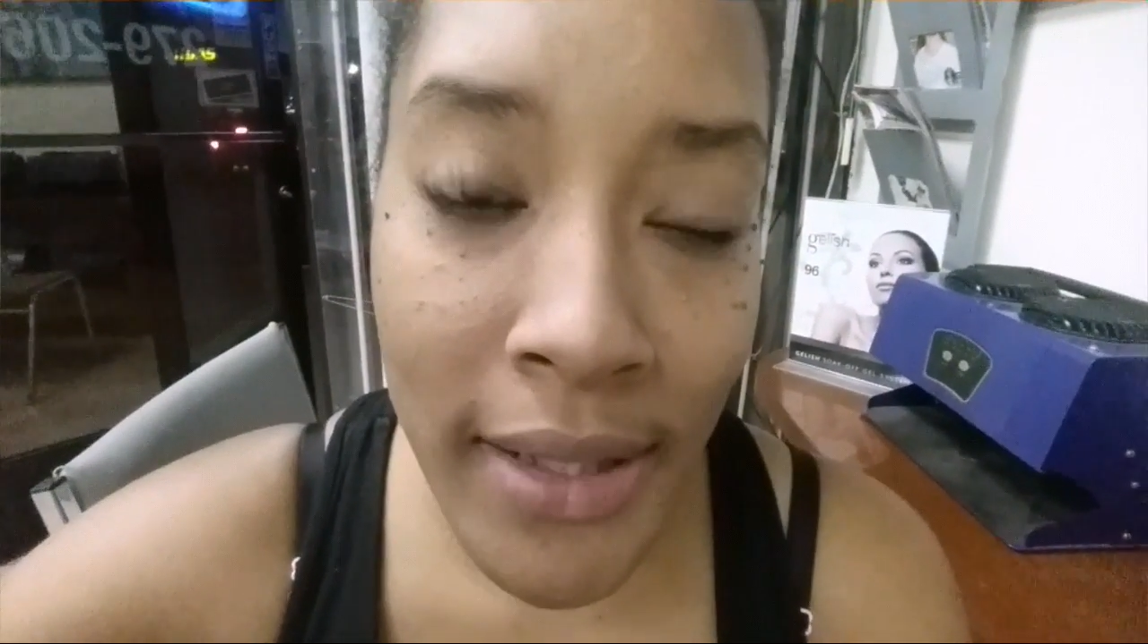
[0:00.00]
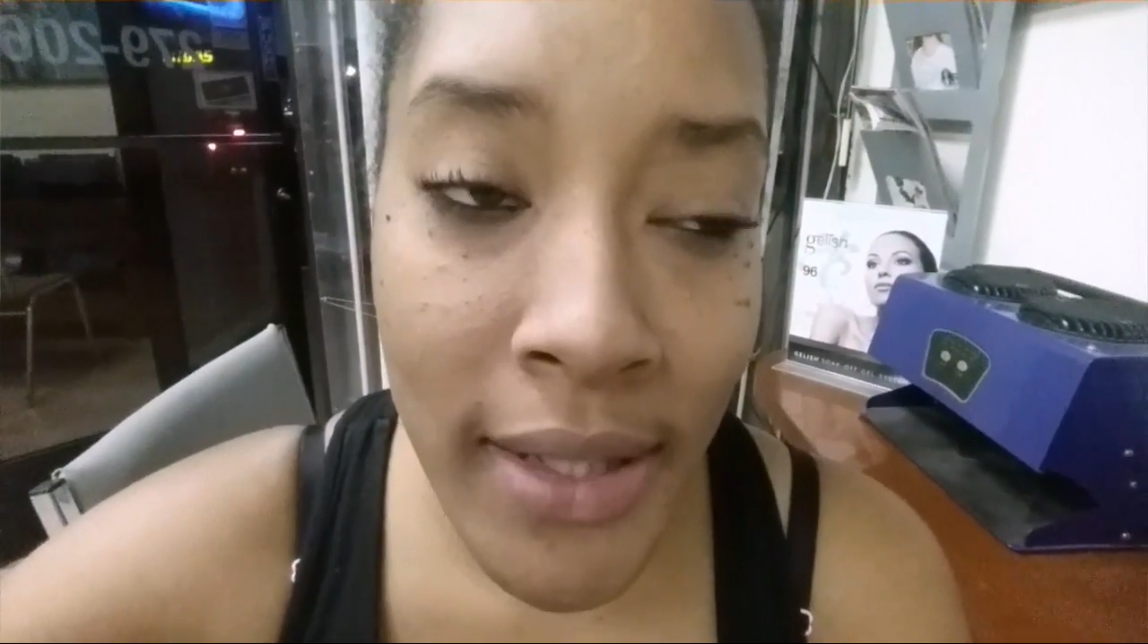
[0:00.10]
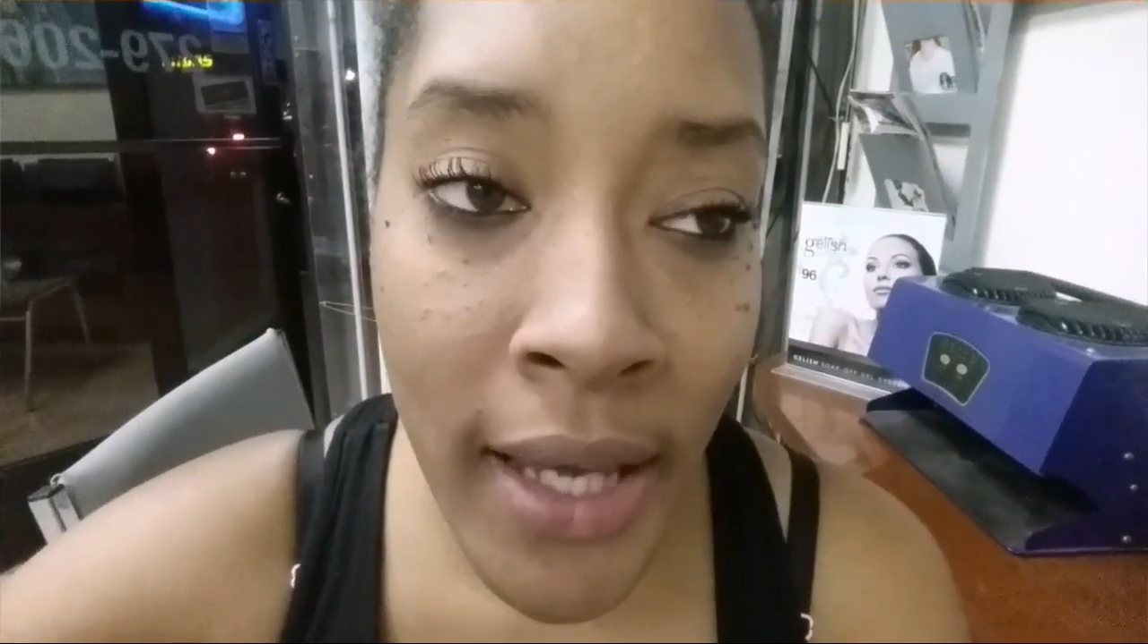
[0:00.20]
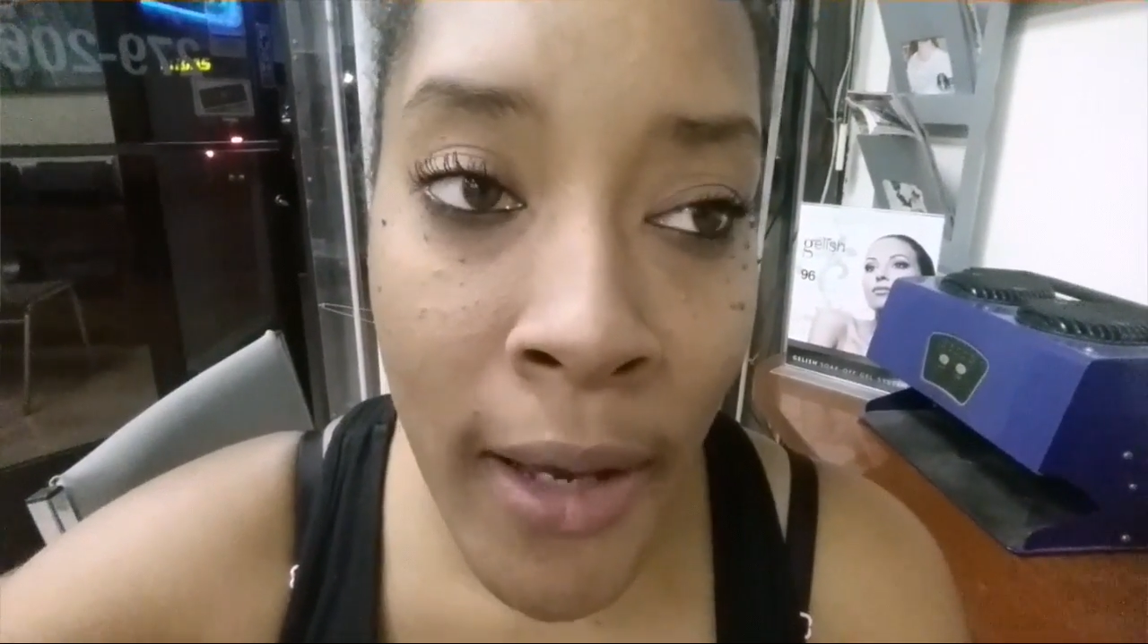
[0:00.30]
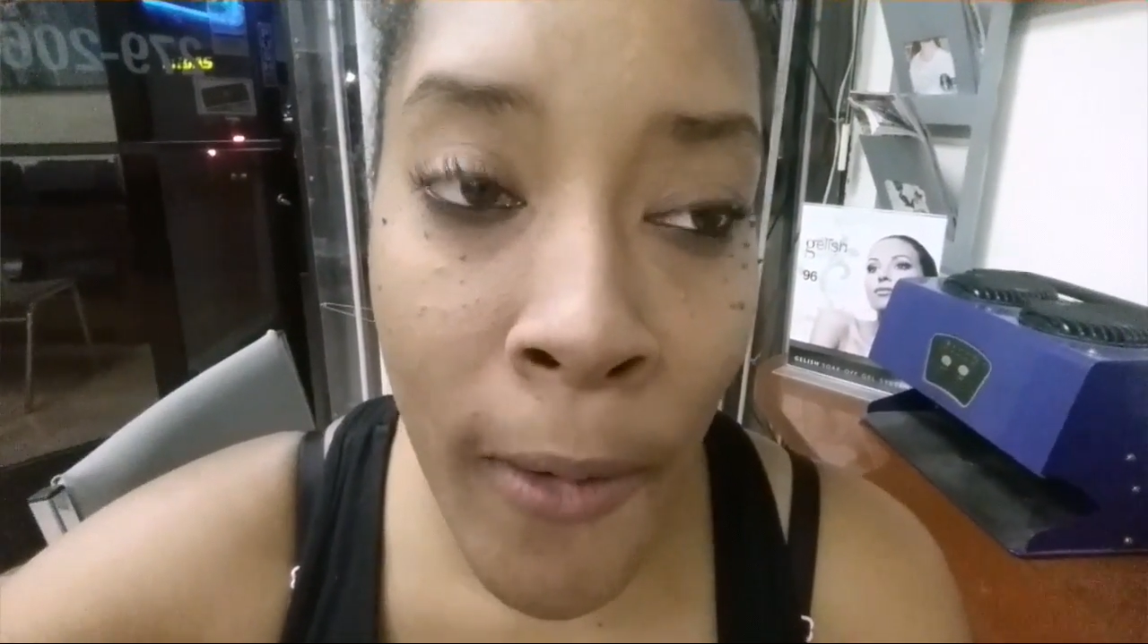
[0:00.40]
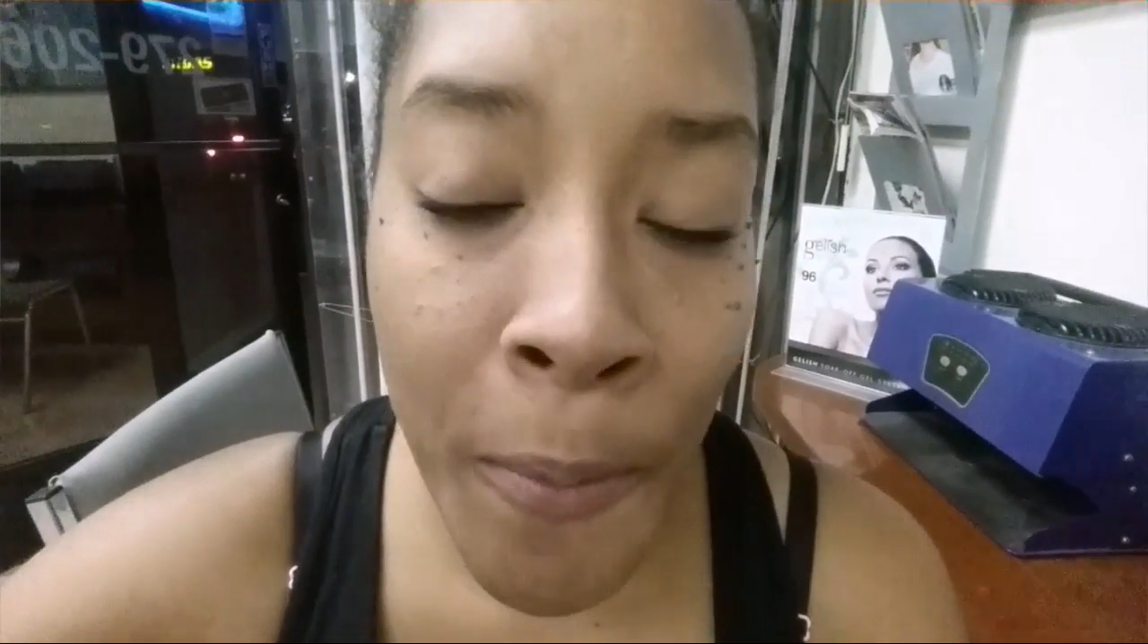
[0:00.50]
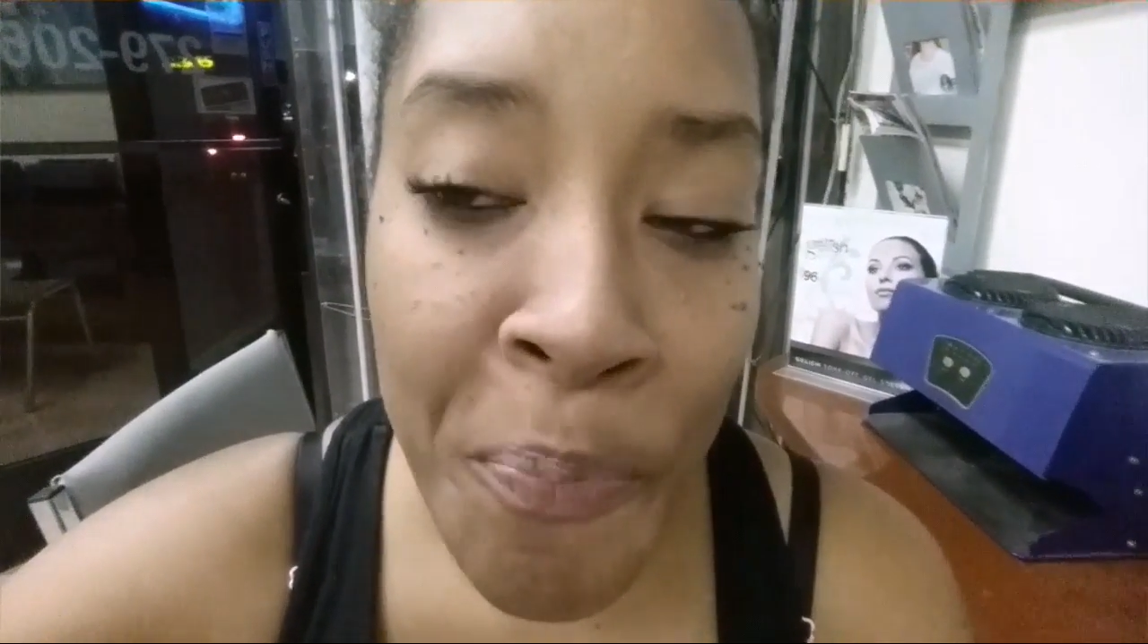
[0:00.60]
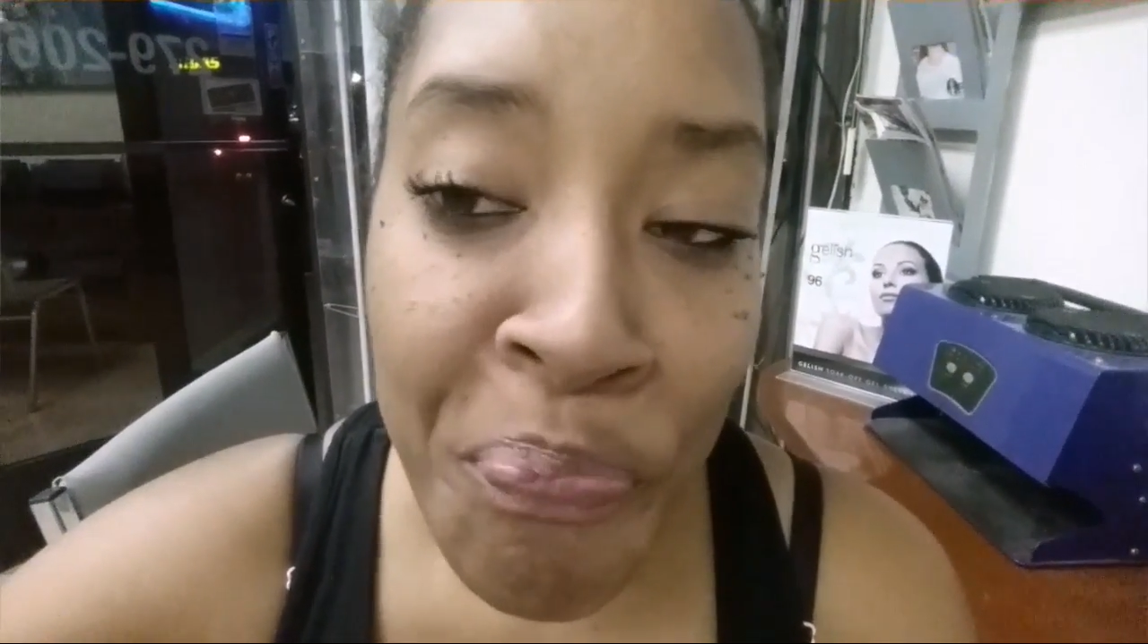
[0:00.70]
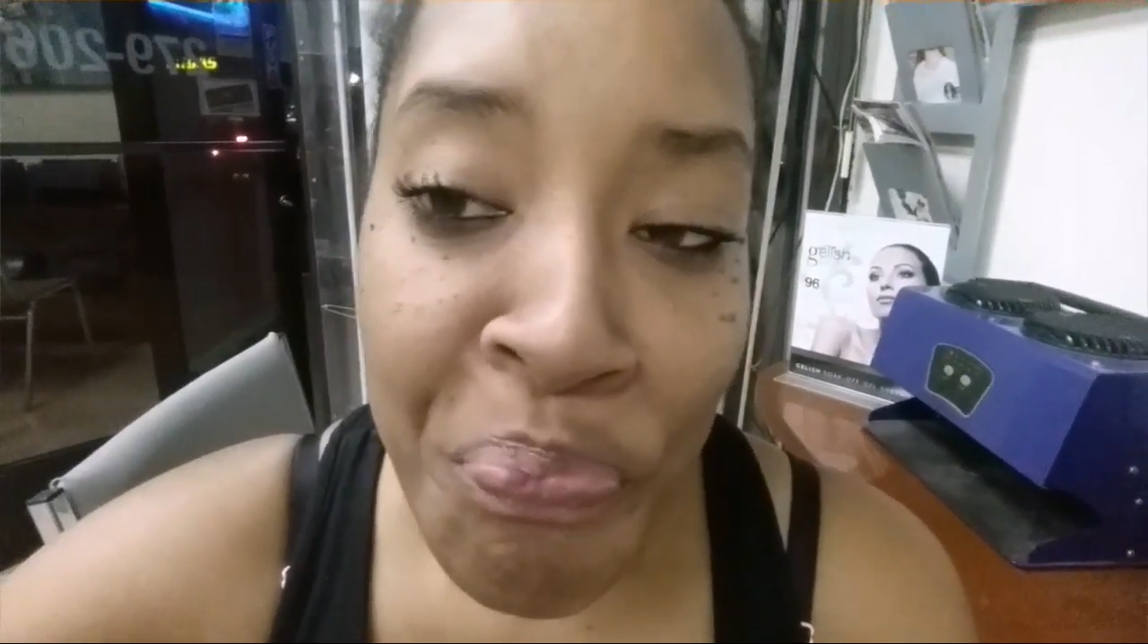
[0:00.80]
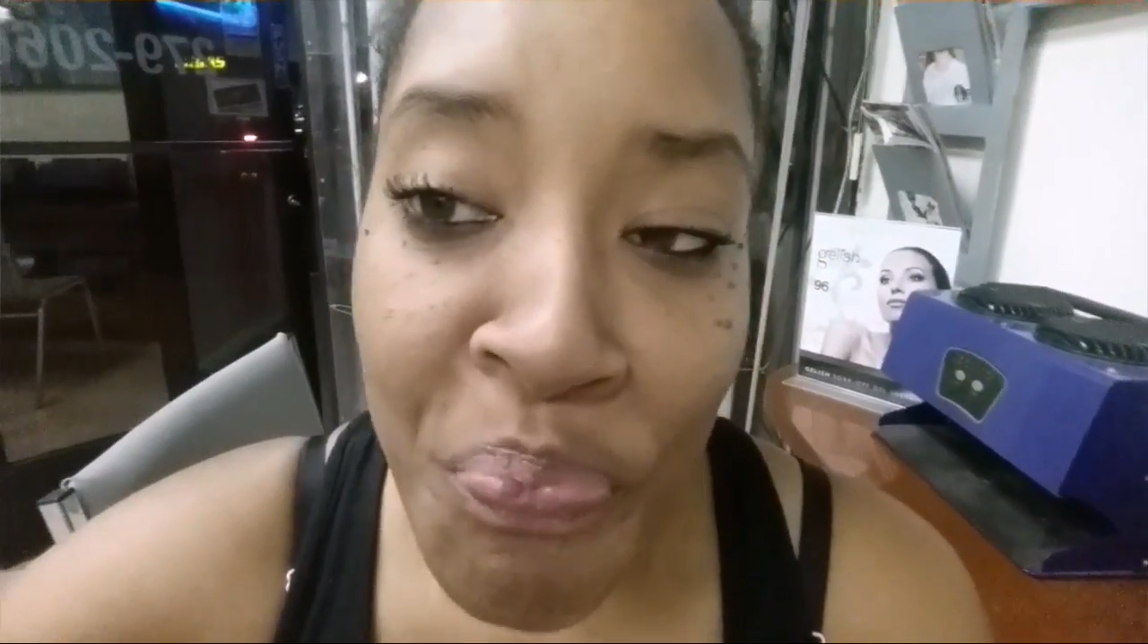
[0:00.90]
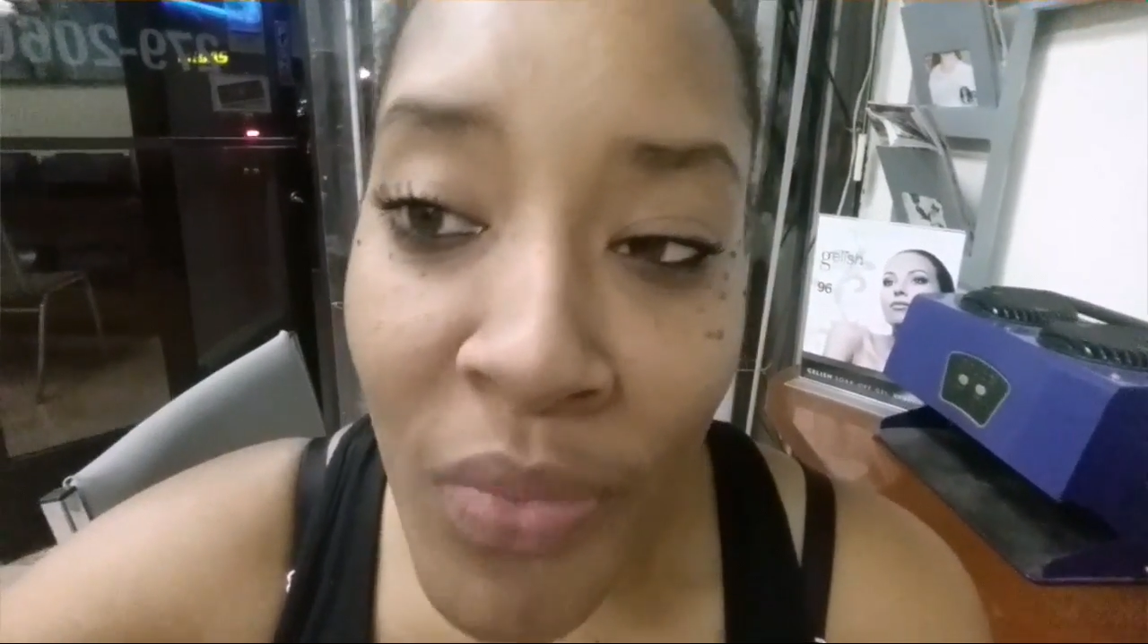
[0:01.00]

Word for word: at now.